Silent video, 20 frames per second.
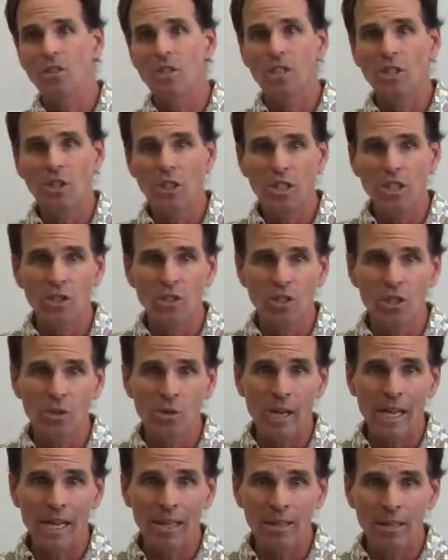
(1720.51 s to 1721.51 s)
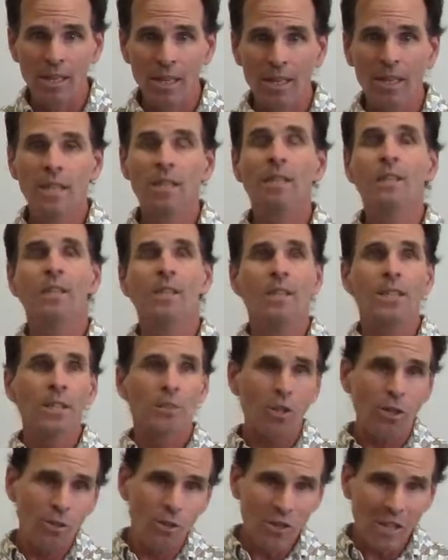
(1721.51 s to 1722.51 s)
that she's doing.
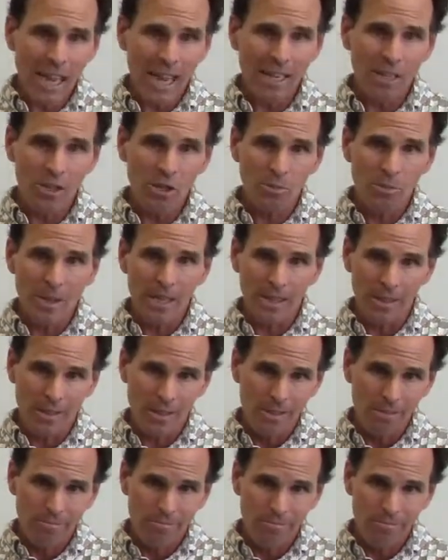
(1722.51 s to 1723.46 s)
So sandspit.